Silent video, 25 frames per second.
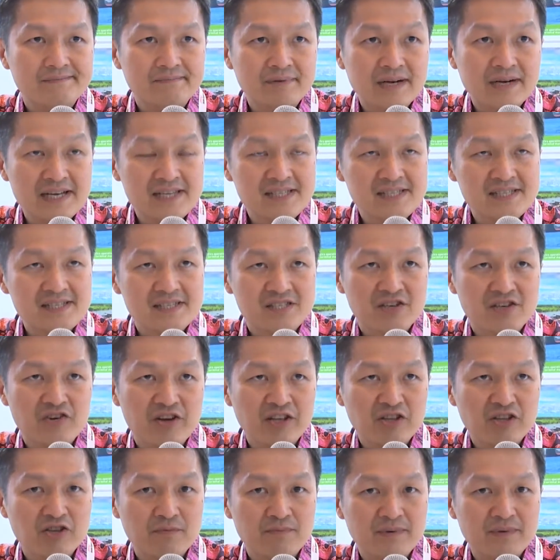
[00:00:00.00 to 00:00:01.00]
price is
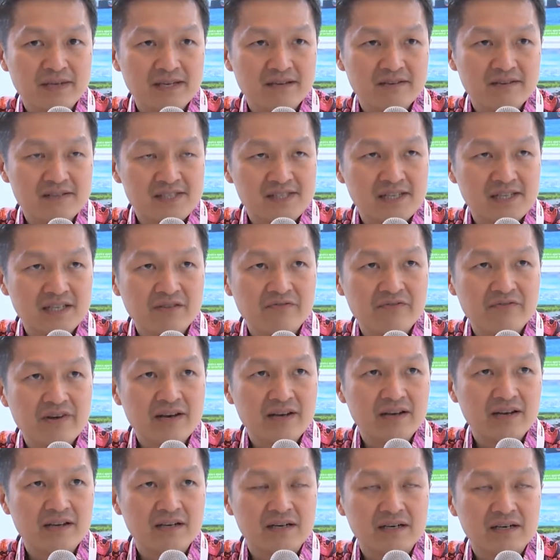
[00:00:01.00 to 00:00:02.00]
going to be still
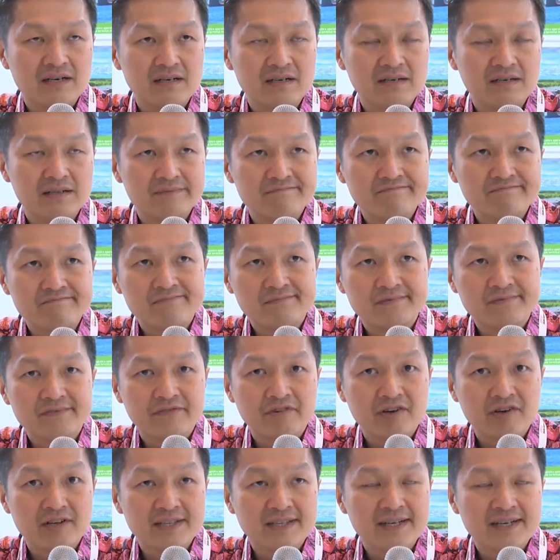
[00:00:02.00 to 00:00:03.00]
very
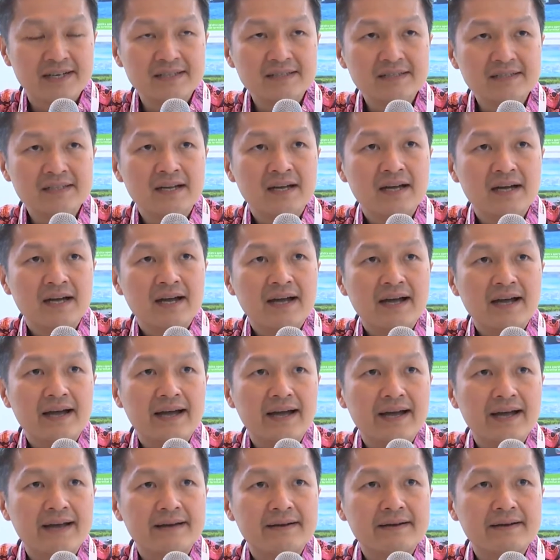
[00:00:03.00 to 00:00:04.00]
volatile,
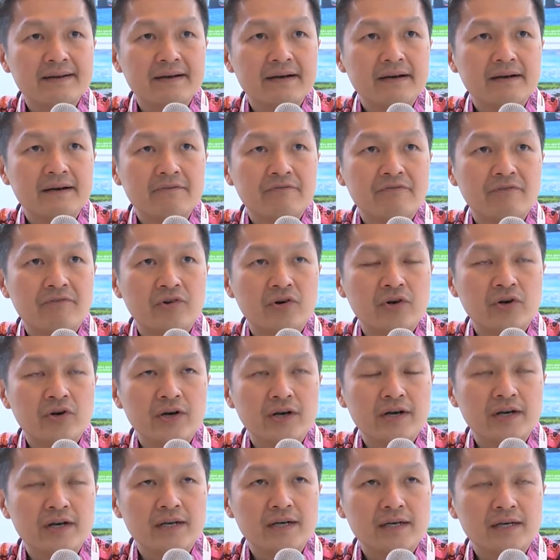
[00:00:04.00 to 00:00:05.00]
and
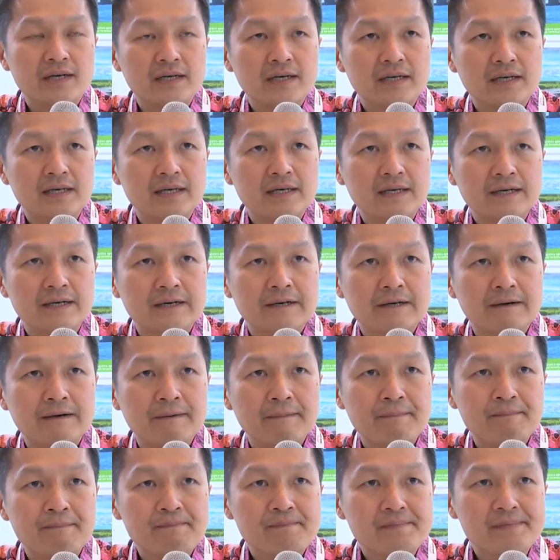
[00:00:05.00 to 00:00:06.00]
for
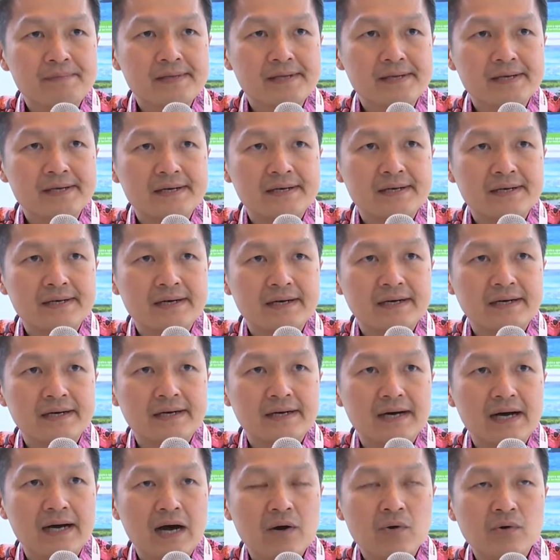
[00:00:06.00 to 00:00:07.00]

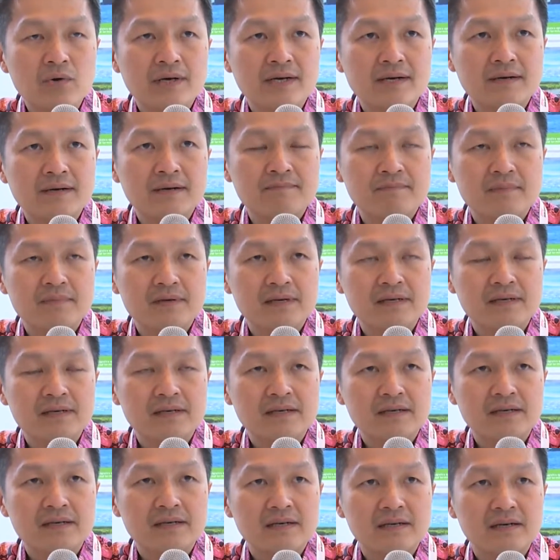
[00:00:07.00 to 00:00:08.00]
our
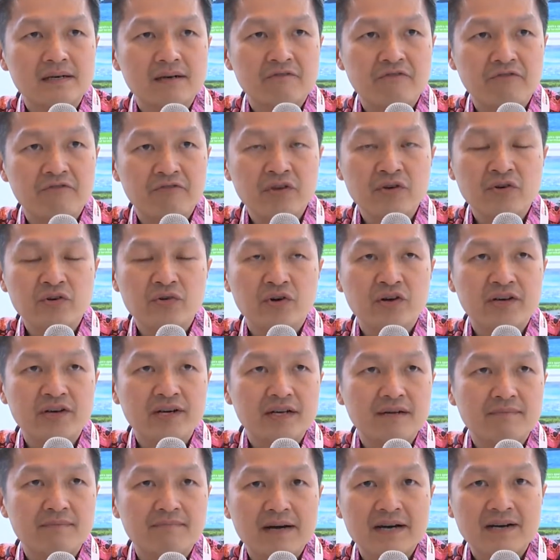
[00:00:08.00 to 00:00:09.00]
view on
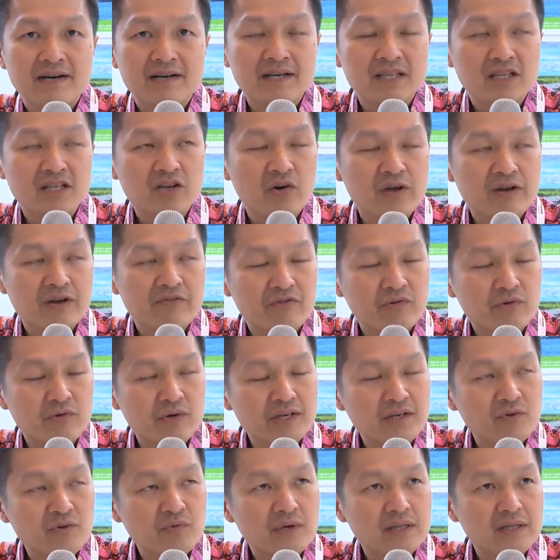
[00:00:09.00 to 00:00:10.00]
the market going
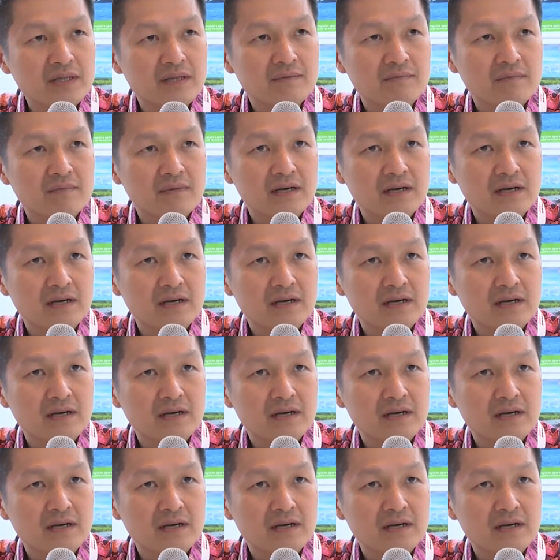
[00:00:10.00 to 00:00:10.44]
forward will